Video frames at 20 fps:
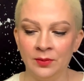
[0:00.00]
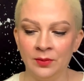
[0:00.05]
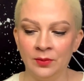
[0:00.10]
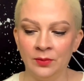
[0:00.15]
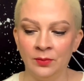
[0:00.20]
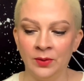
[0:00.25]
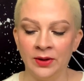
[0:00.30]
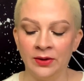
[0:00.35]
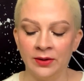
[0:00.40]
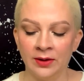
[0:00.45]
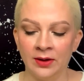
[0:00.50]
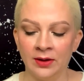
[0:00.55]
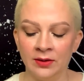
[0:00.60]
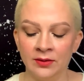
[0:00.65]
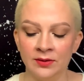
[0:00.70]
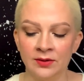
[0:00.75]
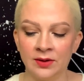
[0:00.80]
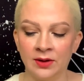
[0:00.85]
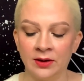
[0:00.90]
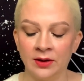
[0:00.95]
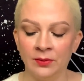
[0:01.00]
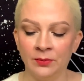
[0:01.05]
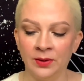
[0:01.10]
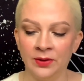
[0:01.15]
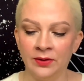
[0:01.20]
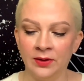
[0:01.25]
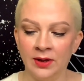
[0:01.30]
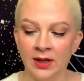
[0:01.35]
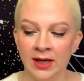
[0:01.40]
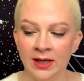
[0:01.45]
With
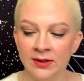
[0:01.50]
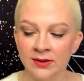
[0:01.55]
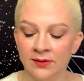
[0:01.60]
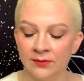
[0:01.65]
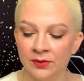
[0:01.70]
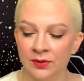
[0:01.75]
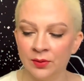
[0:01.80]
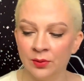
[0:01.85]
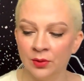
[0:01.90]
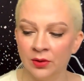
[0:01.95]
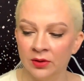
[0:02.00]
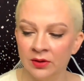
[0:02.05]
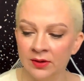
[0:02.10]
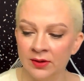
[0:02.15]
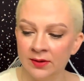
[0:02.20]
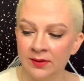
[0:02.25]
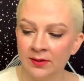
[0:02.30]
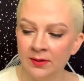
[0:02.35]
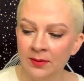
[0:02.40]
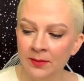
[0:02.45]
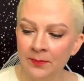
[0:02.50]
the Ace of Swords.